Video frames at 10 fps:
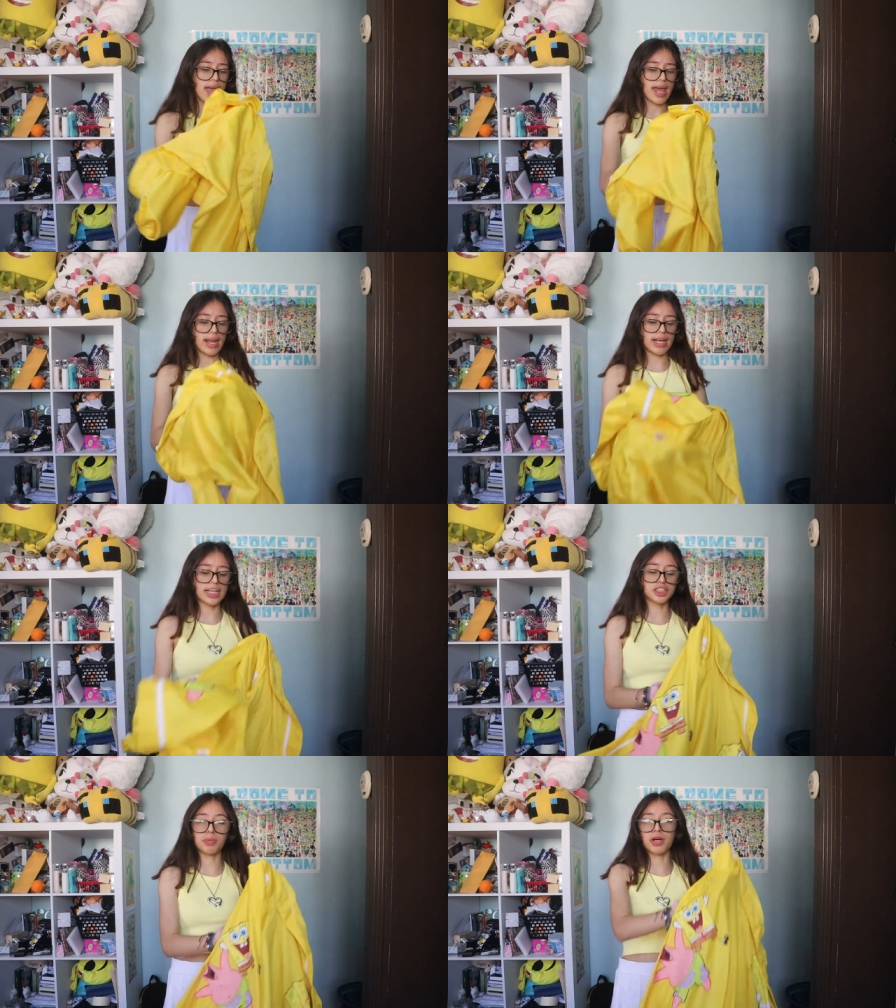And
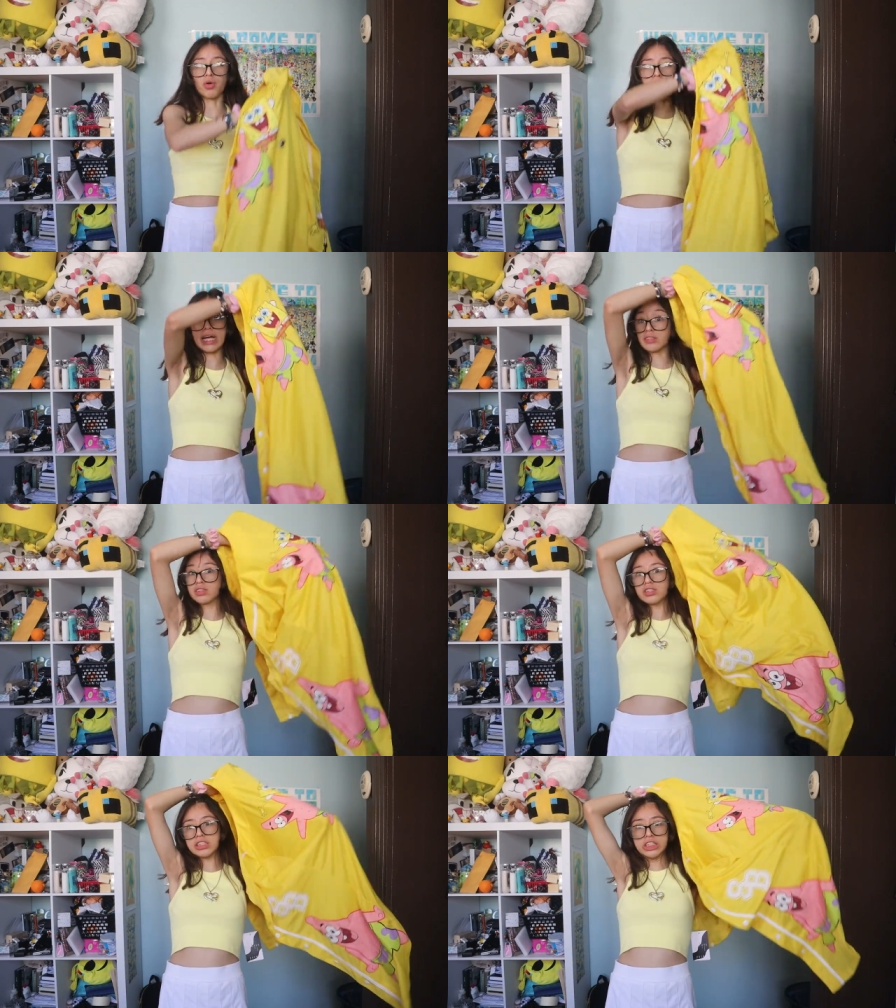I just put it away and
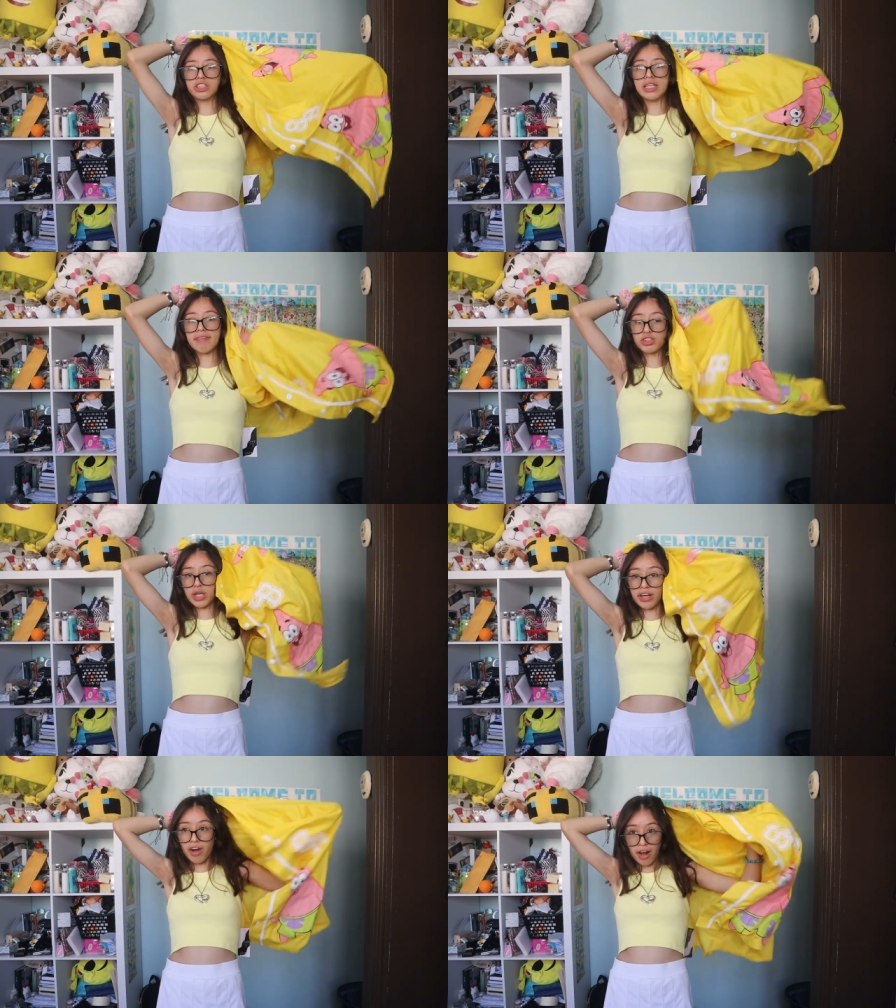just never
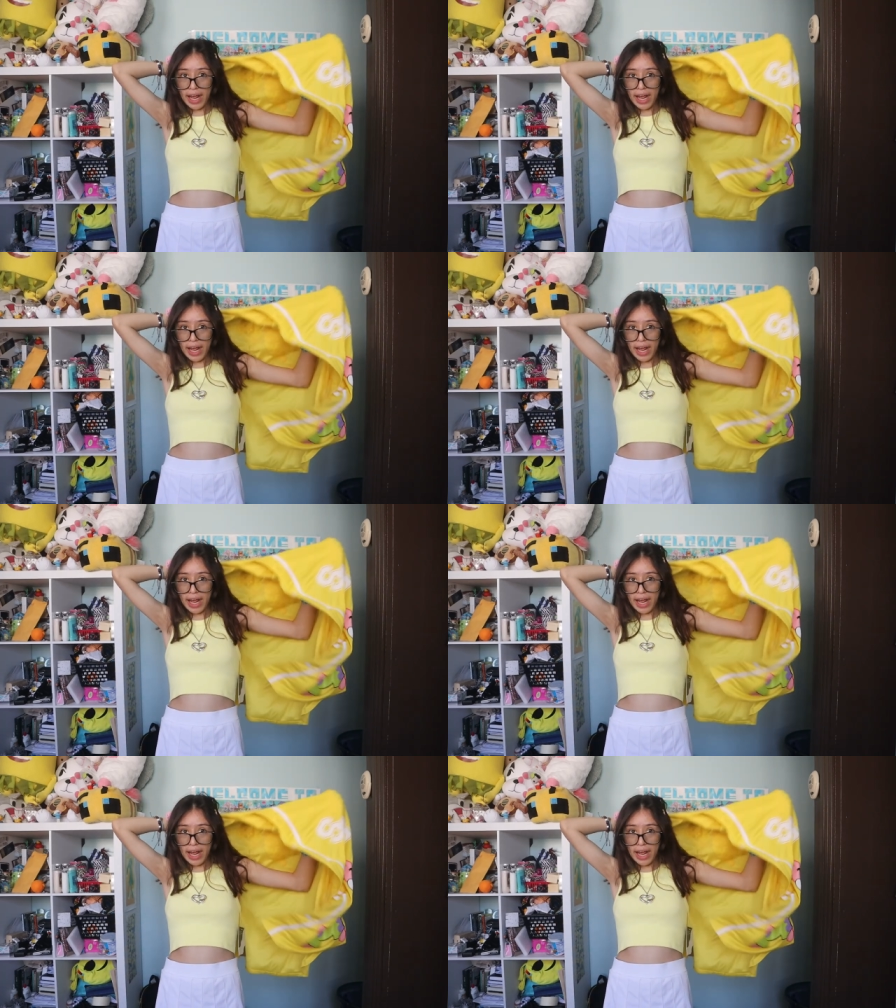tried it on.